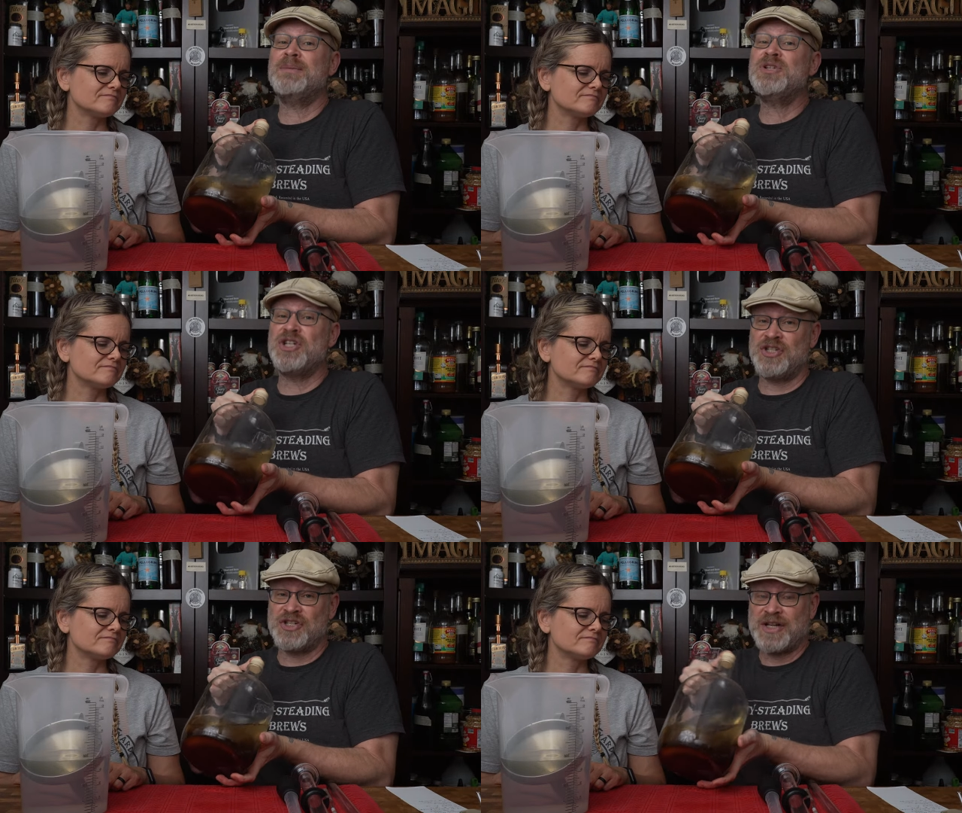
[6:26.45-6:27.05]
Speaker 1: the
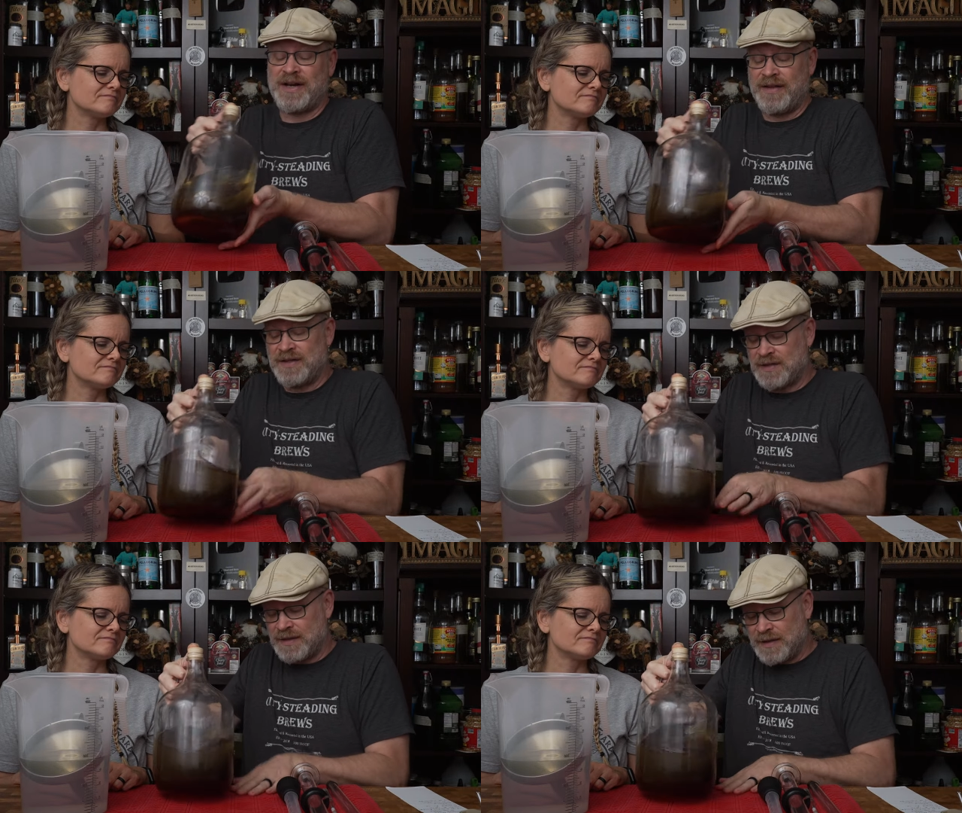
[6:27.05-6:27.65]
bejesus out of
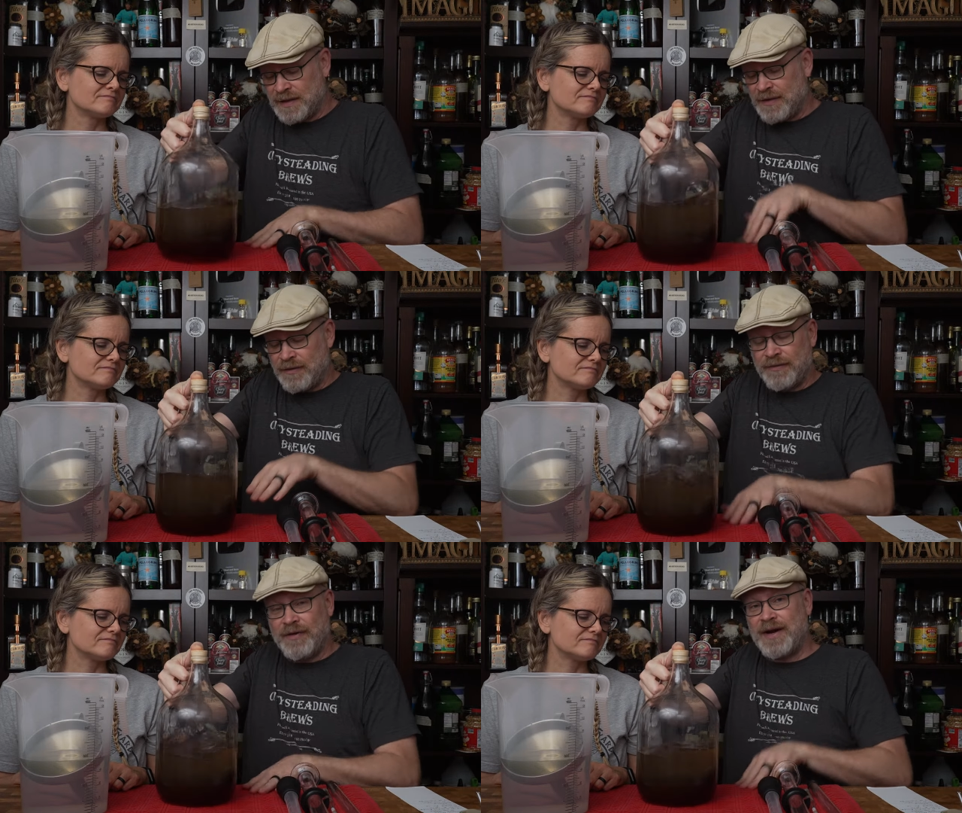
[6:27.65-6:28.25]
this
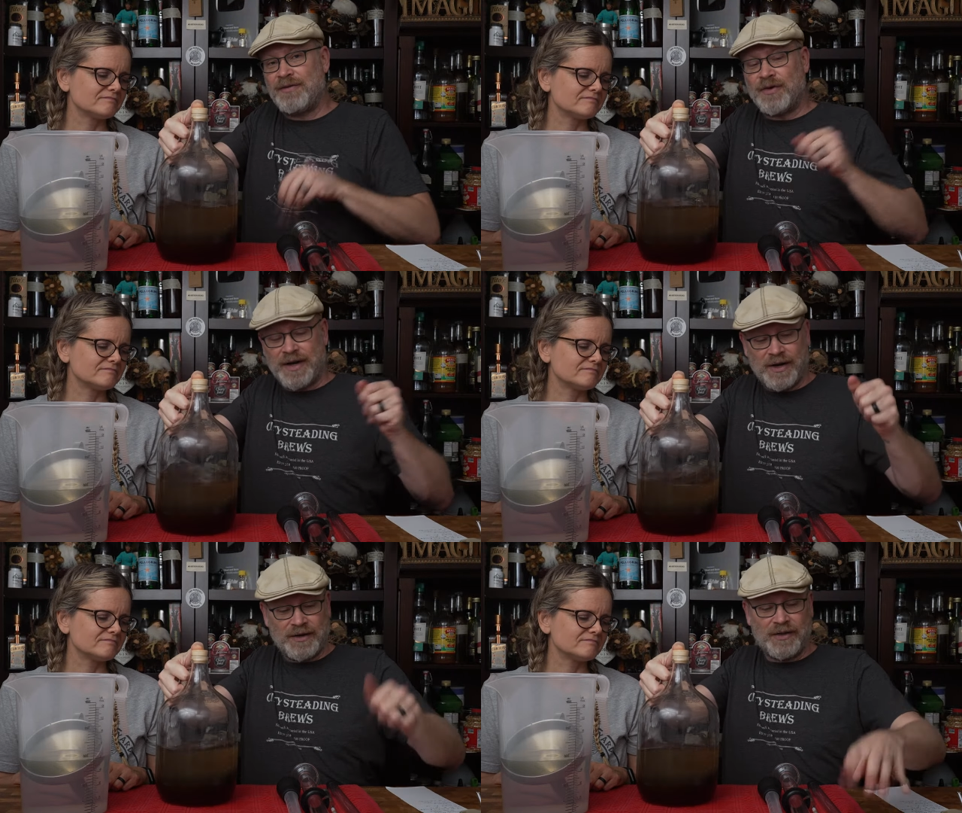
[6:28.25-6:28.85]
right after I
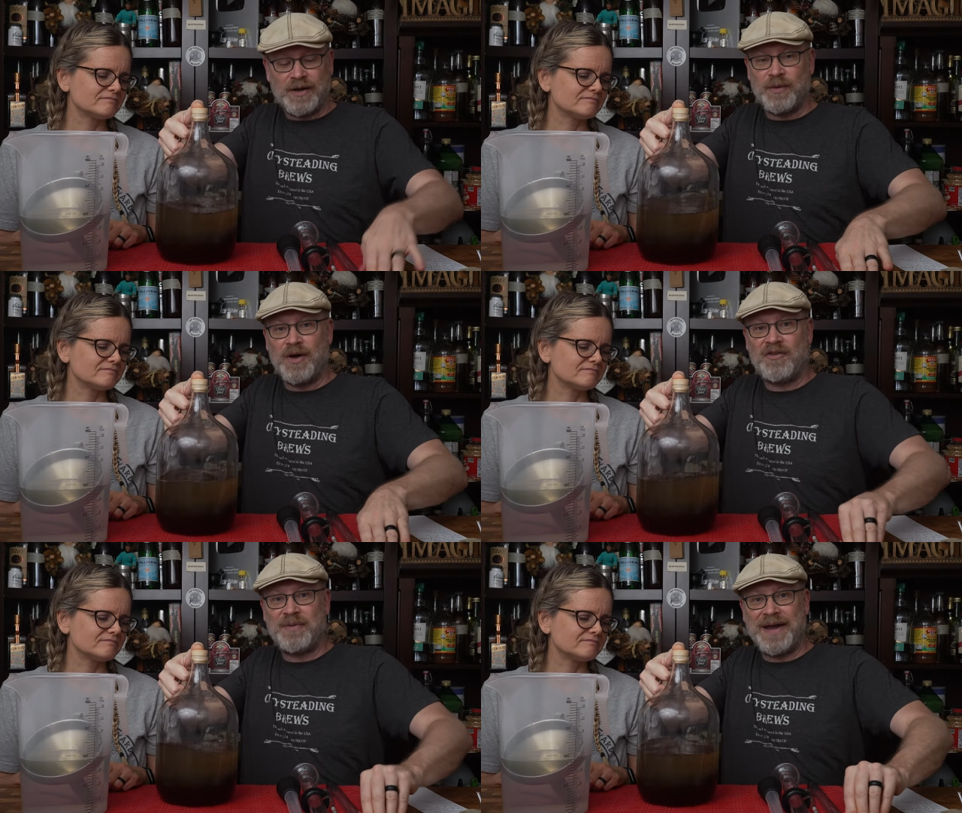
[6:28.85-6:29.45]
get the liquid
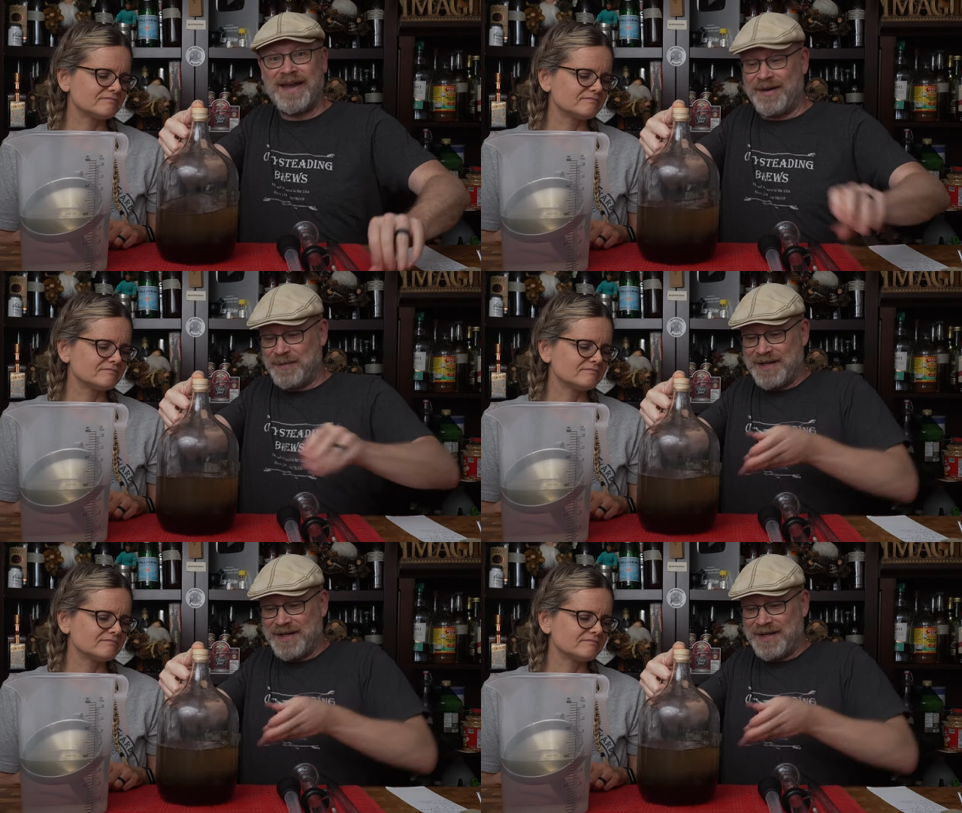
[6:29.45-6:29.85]
off my hand